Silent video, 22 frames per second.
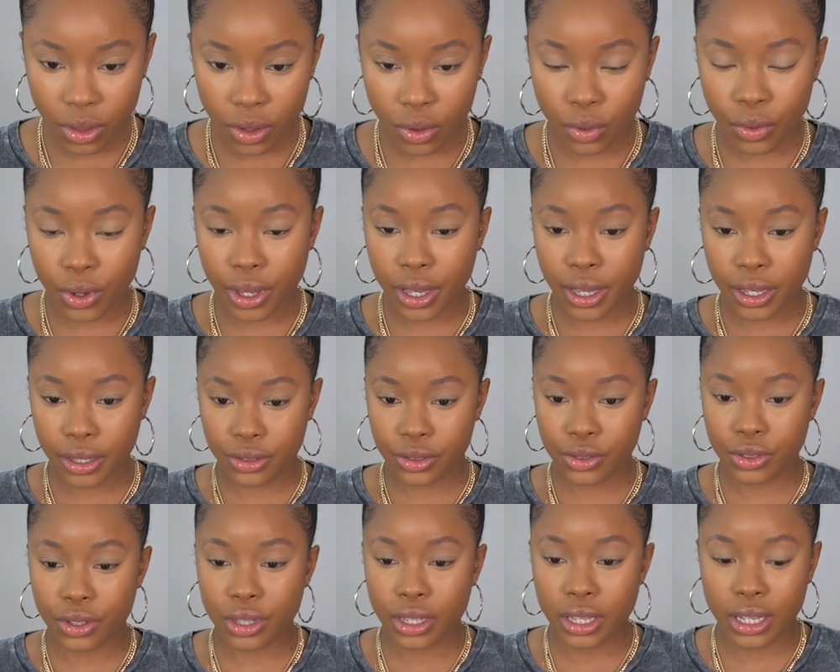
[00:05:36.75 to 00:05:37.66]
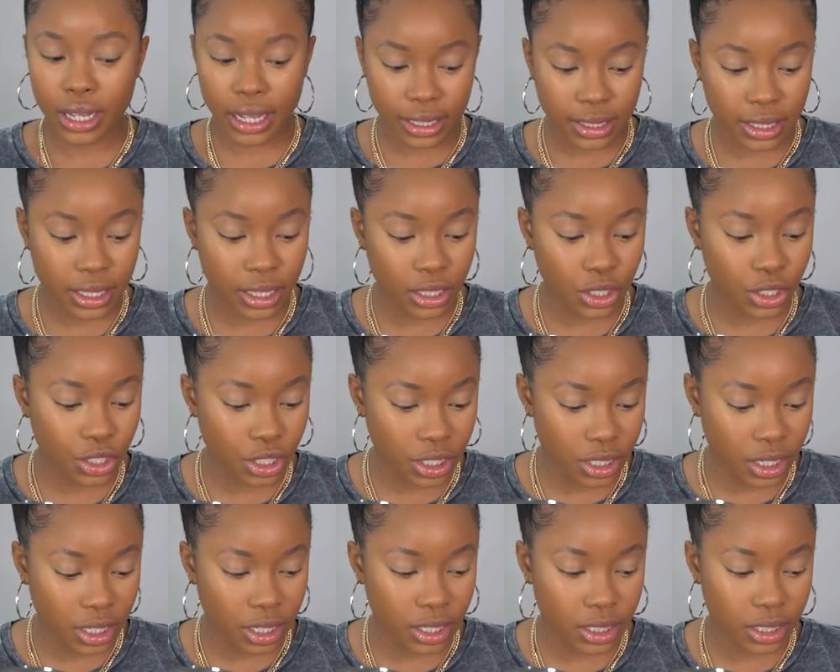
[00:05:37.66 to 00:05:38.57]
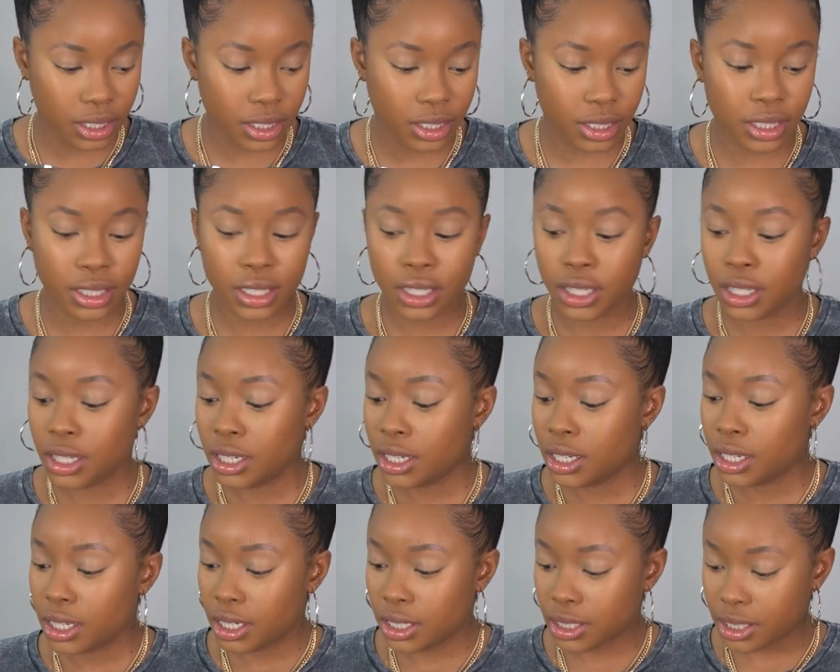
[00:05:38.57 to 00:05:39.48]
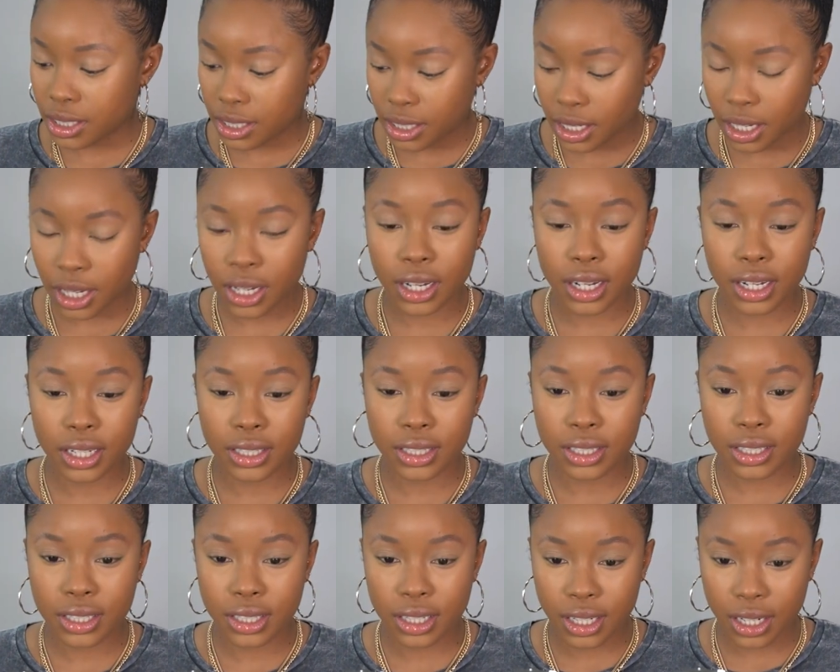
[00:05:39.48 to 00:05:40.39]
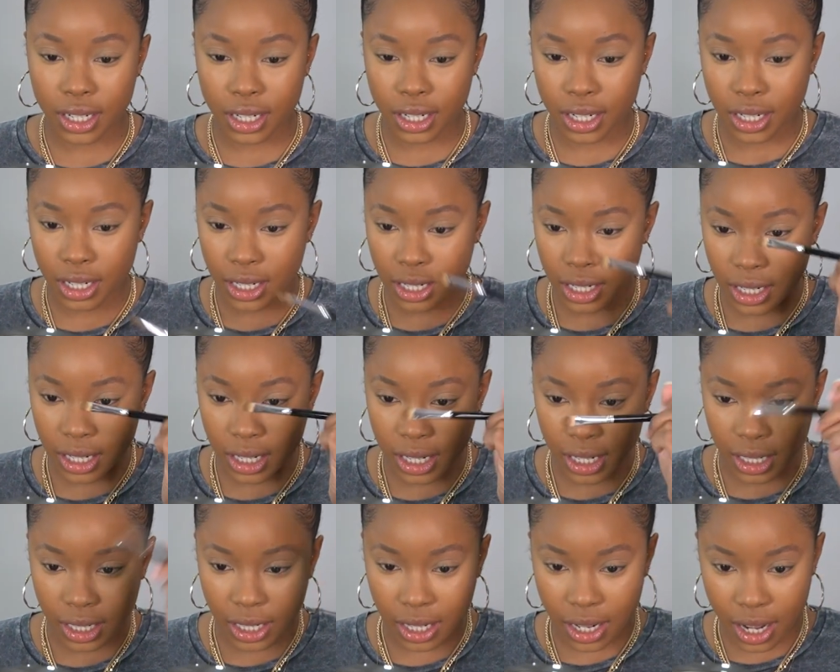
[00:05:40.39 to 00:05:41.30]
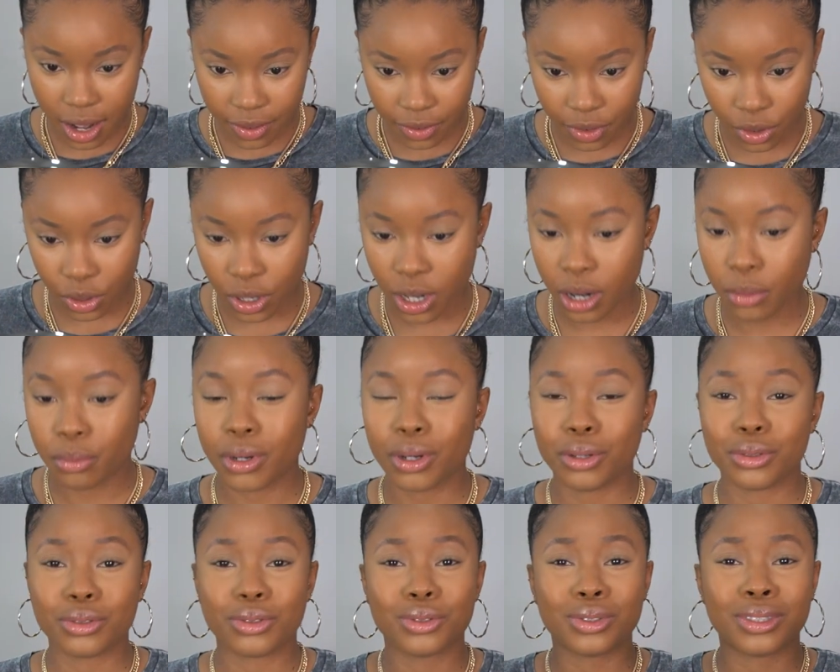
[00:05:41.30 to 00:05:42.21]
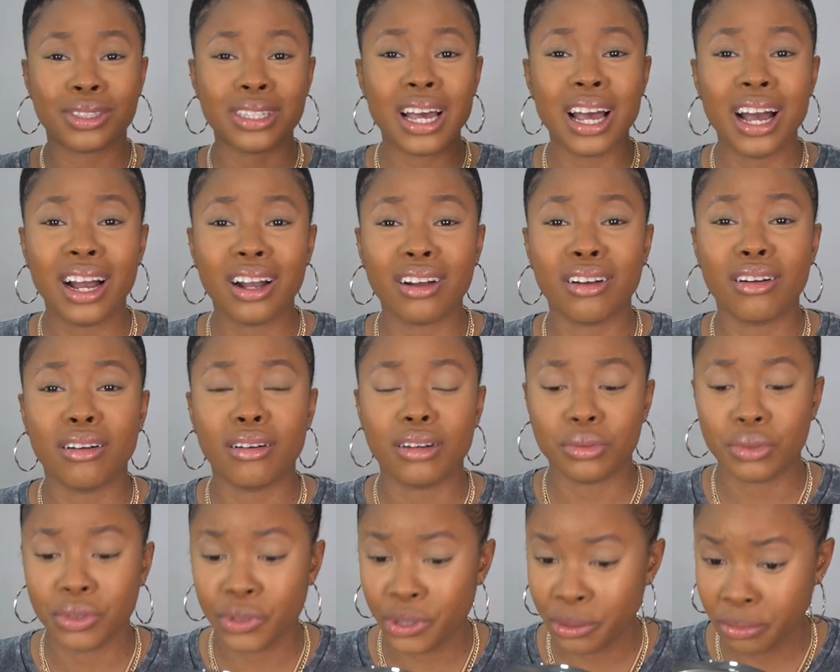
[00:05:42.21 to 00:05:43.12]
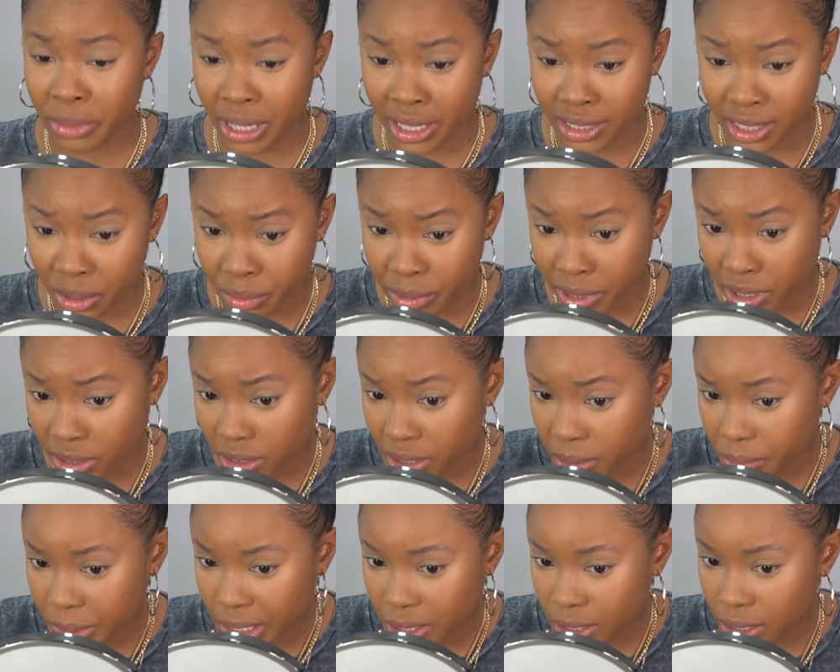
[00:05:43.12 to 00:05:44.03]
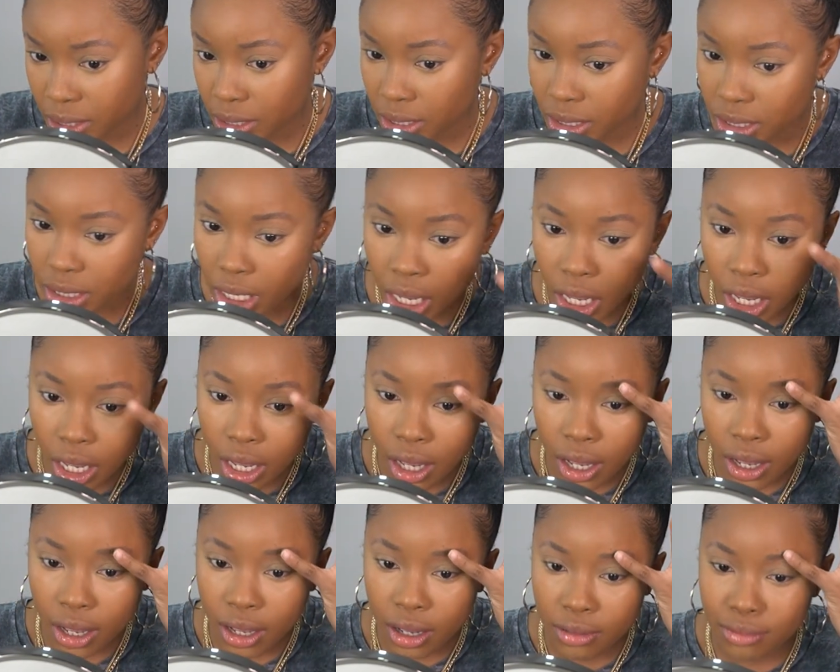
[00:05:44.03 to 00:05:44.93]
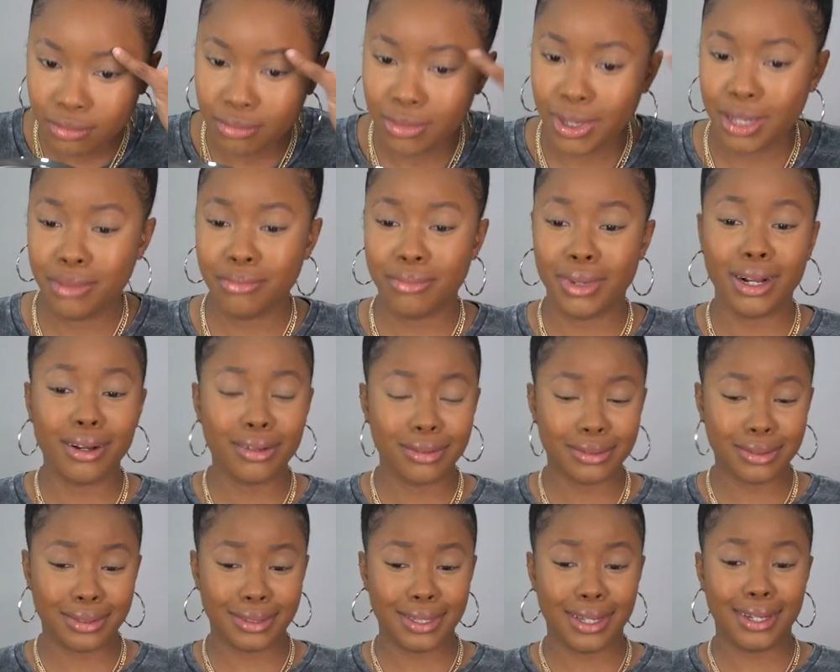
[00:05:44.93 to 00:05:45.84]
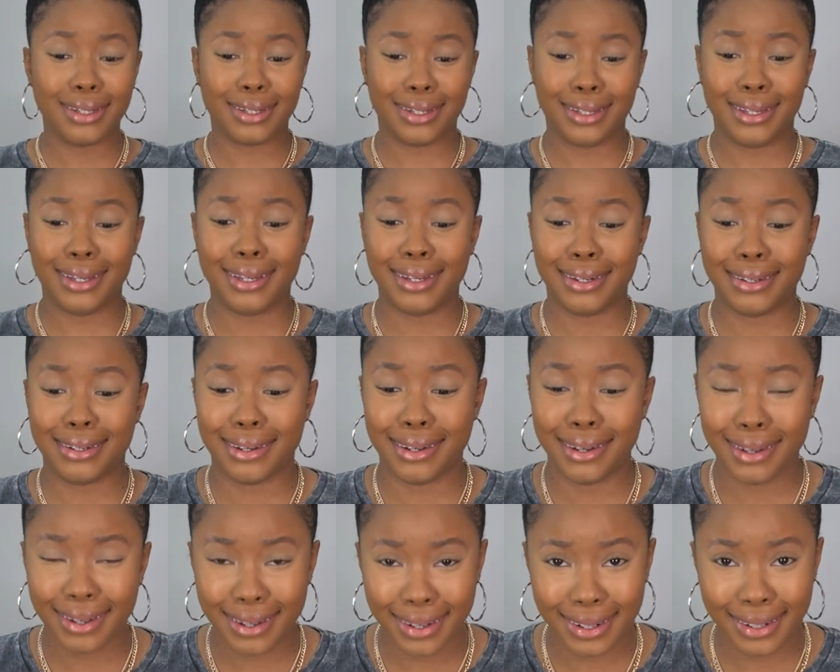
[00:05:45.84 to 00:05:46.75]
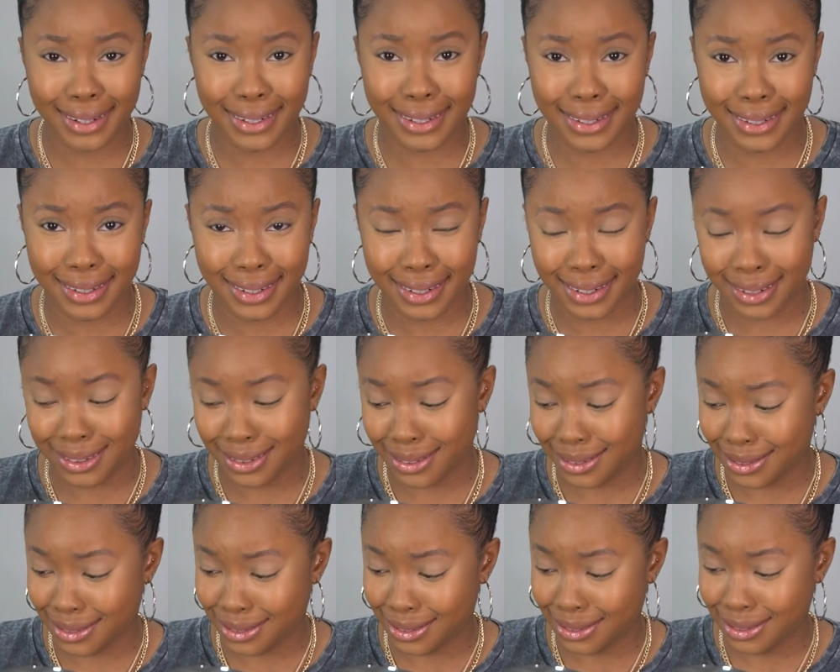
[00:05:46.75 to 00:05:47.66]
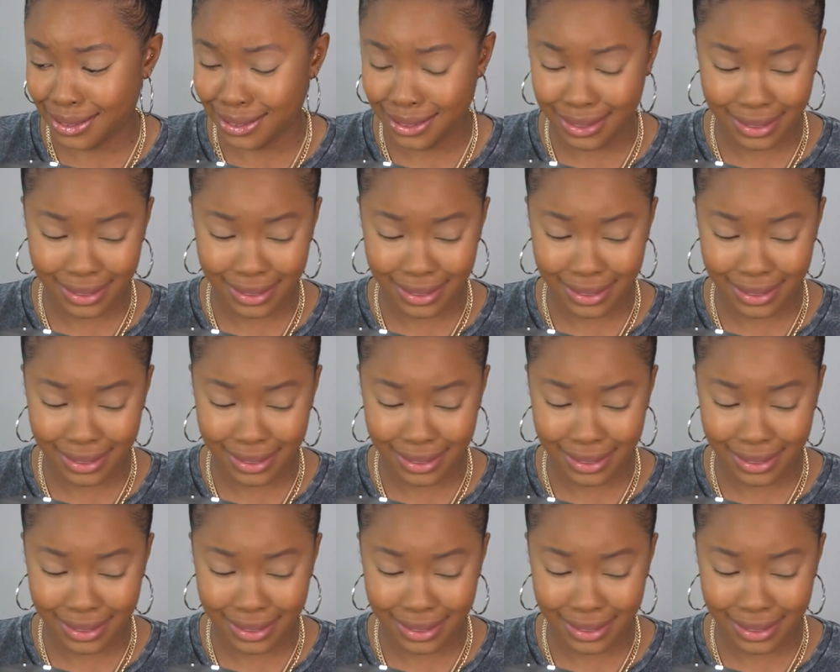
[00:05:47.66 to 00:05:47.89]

Okay, so the next thing she does is take a concealer and carve out her brows. So thank God we're going back to the brows because my brows not looking good.